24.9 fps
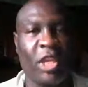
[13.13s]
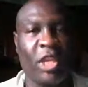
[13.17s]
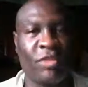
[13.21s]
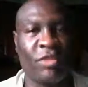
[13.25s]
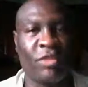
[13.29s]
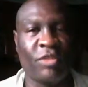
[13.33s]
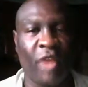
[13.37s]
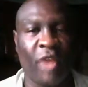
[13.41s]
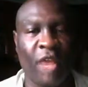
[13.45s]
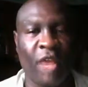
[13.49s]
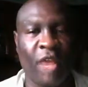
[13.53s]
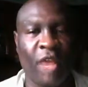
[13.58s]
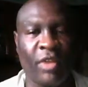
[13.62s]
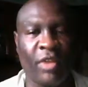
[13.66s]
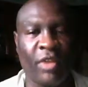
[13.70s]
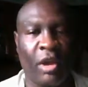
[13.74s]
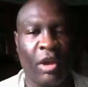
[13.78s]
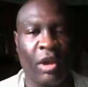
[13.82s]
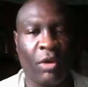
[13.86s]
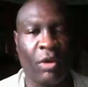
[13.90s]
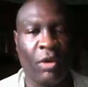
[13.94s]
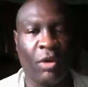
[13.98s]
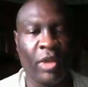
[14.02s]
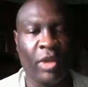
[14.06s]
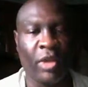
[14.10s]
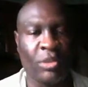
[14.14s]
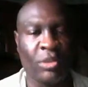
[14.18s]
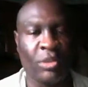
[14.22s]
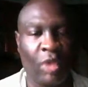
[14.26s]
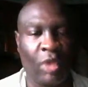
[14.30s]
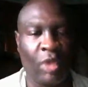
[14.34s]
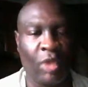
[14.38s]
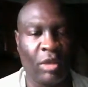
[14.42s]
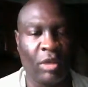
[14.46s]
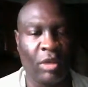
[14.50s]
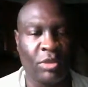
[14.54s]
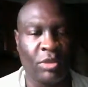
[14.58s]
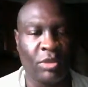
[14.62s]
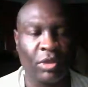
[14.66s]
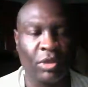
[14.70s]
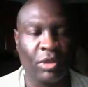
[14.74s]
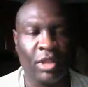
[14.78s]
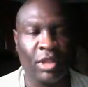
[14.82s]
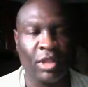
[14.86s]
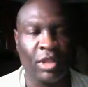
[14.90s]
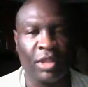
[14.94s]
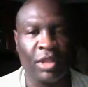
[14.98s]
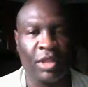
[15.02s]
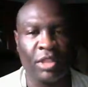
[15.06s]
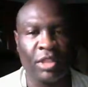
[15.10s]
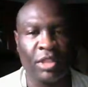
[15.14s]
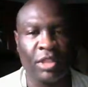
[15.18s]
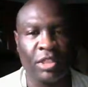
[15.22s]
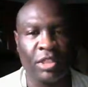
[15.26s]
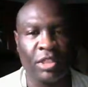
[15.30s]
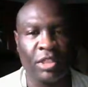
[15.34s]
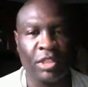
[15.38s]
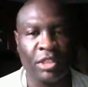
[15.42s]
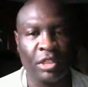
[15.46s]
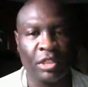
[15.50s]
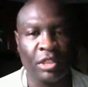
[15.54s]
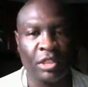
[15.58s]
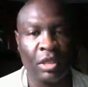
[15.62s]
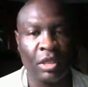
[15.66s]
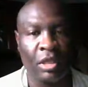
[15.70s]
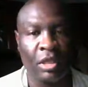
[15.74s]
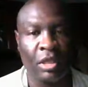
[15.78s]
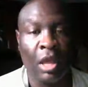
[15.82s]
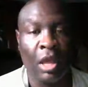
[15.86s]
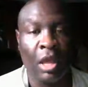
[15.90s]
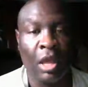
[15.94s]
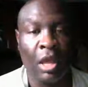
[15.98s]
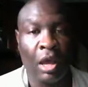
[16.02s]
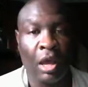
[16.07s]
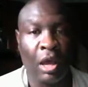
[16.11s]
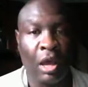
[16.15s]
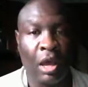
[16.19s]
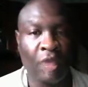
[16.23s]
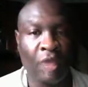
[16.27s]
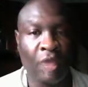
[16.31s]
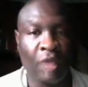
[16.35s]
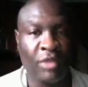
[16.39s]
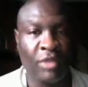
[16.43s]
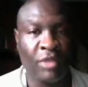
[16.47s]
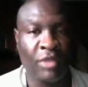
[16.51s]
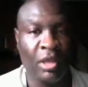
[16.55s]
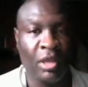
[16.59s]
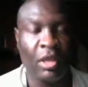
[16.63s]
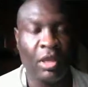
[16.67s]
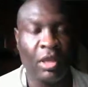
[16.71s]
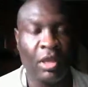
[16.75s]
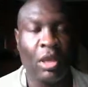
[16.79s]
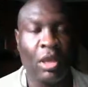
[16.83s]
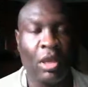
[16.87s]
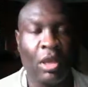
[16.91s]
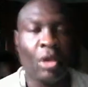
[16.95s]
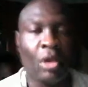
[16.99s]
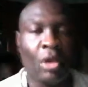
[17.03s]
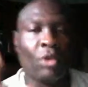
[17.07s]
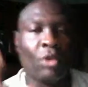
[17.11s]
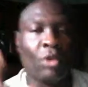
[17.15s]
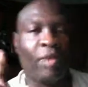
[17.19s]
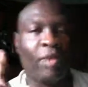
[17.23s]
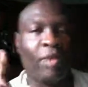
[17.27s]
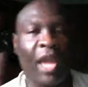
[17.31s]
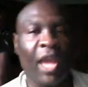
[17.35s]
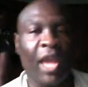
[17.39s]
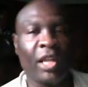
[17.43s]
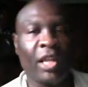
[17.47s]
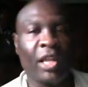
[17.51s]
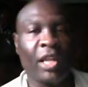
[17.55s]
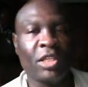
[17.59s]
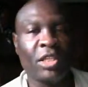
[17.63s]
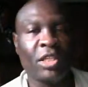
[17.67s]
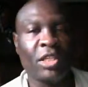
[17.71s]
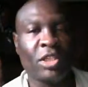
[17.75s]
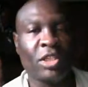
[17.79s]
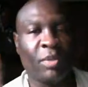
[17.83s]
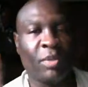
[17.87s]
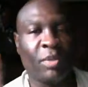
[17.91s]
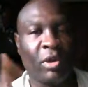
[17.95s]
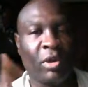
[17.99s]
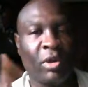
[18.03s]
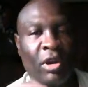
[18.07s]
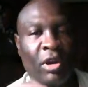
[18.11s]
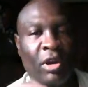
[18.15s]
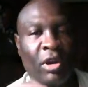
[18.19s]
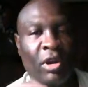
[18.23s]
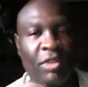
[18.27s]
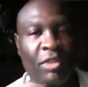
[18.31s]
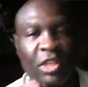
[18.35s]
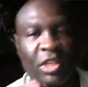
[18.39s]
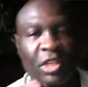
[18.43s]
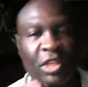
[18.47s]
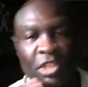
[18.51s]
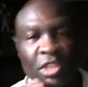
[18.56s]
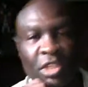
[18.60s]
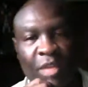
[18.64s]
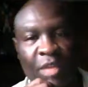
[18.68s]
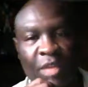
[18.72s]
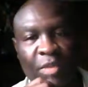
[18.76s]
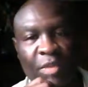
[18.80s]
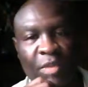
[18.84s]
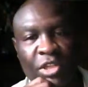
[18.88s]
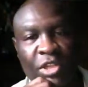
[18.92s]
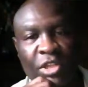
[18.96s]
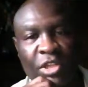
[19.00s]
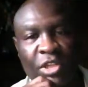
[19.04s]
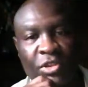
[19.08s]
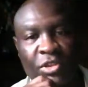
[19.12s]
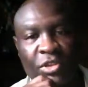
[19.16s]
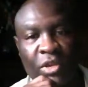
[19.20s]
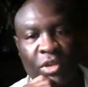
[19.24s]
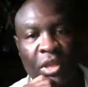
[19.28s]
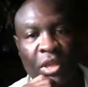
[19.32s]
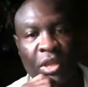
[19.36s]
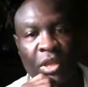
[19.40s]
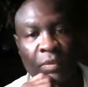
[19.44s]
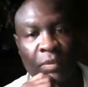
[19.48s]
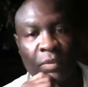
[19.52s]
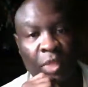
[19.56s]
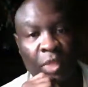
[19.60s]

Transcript: forever and always, and welcome to another edition of the Realities Temple on Earth Internet Ministry.